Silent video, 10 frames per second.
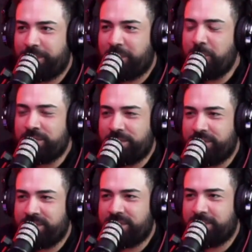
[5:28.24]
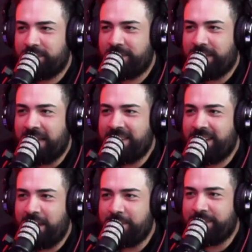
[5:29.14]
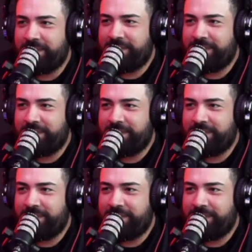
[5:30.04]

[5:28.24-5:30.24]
What was your first? How'd that happen?